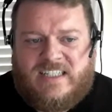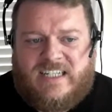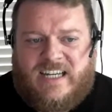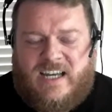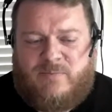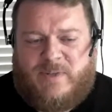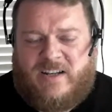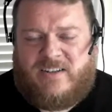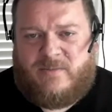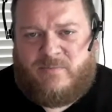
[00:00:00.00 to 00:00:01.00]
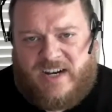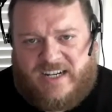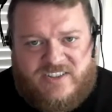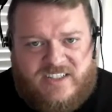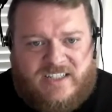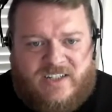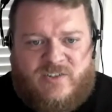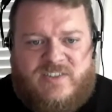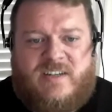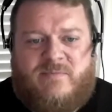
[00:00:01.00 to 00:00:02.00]
have been under the impression that
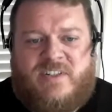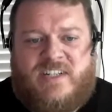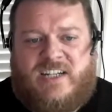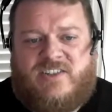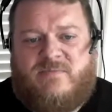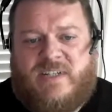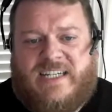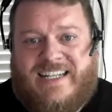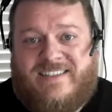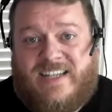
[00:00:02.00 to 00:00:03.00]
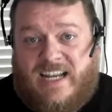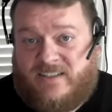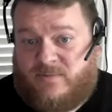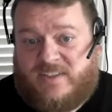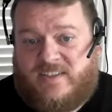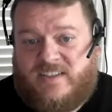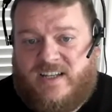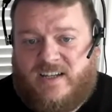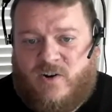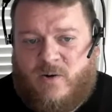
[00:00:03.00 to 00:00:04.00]
content protection begins and ends with
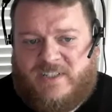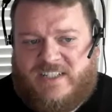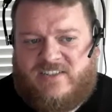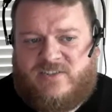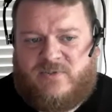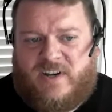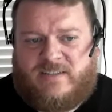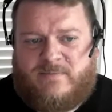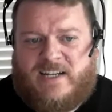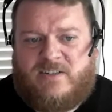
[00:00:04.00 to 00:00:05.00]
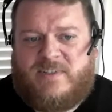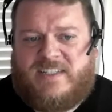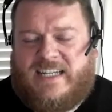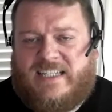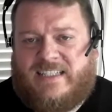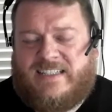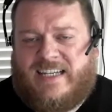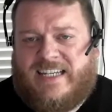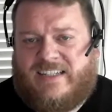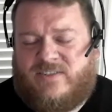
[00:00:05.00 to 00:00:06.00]
common digital rights management
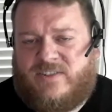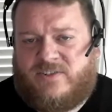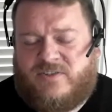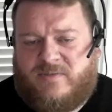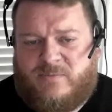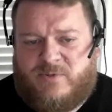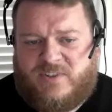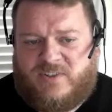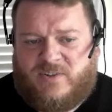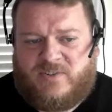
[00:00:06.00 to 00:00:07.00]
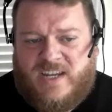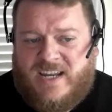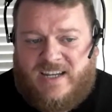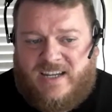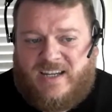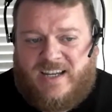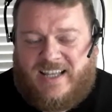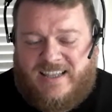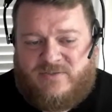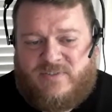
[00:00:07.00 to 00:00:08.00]
techniques on their streaming protocols.
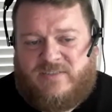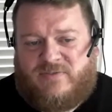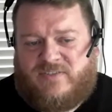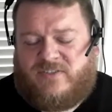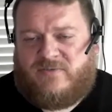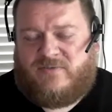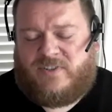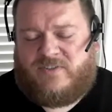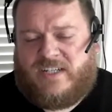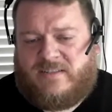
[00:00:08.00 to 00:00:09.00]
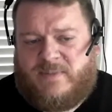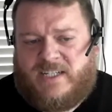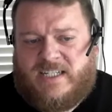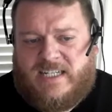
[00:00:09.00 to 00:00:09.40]
And this really frustrates me,